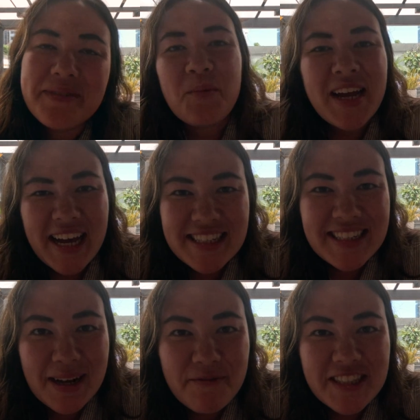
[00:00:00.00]
We kind of
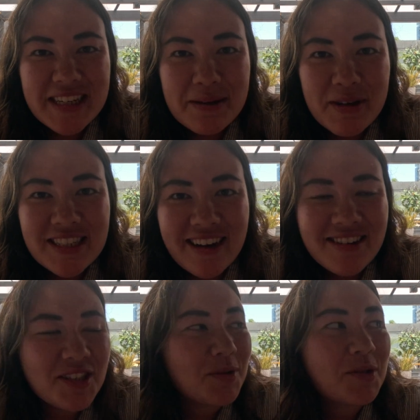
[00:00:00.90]
stopped visiting
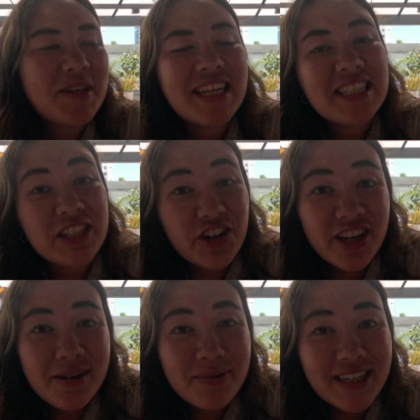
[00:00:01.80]
McDonald's once we got to
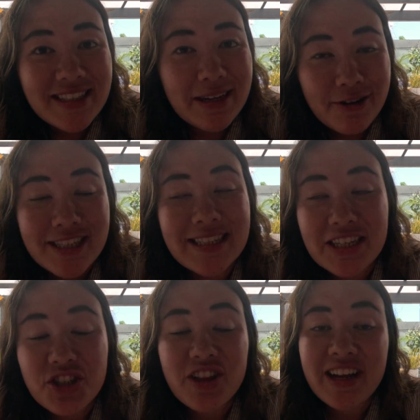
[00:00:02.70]
Europe because they were
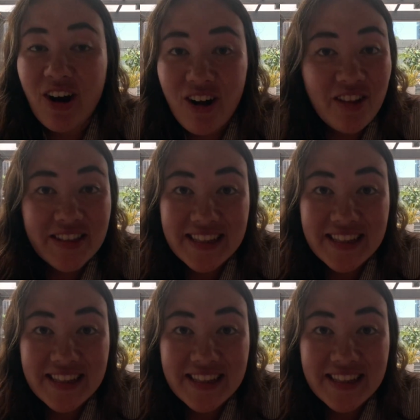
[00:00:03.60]
essentially all the